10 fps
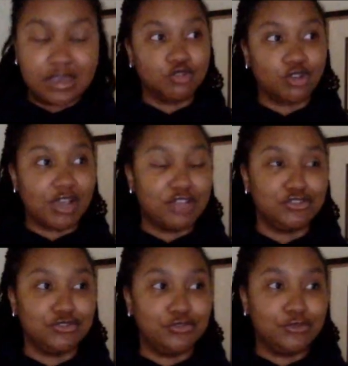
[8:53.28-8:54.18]
trying
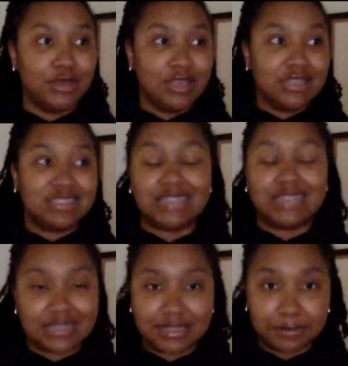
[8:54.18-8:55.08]
to
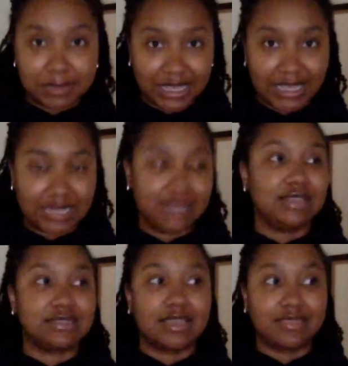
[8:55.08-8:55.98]
stick to the plan and
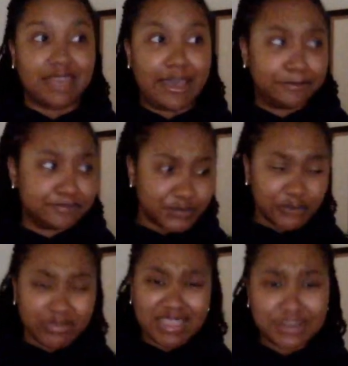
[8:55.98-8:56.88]
things like that.
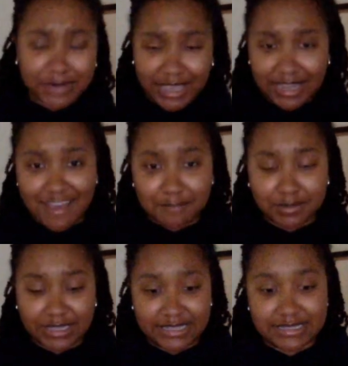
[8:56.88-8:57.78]
It's okay to have
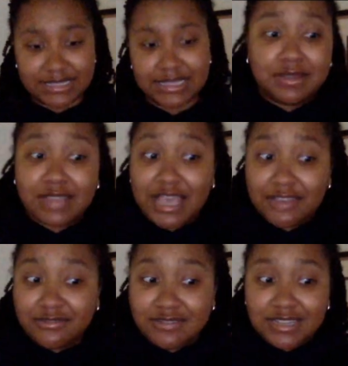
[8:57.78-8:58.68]
plans, but
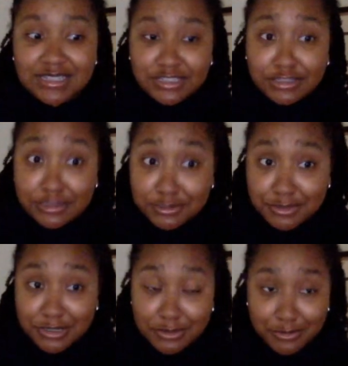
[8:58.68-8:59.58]
life doesn't
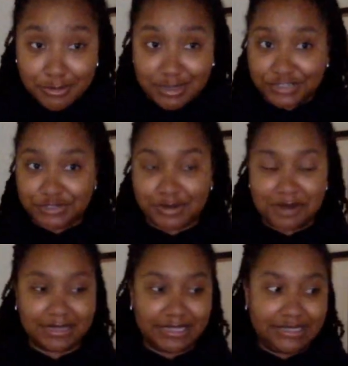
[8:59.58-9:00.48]
go according to
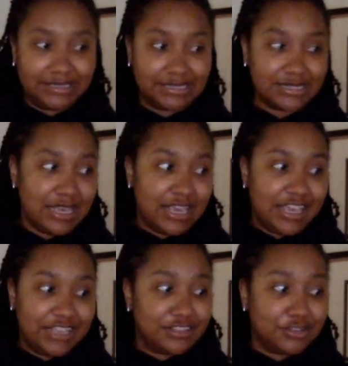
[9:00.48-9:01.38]
our plans.
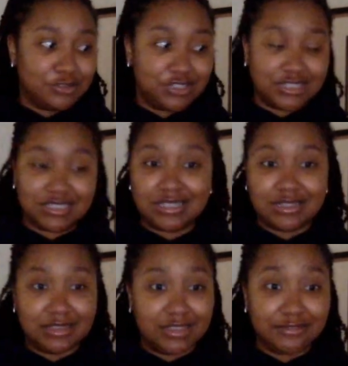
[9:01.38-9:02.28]
And so just
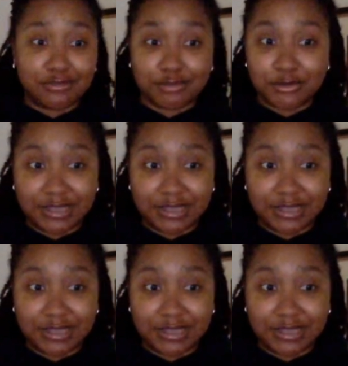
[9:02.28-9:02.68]
live through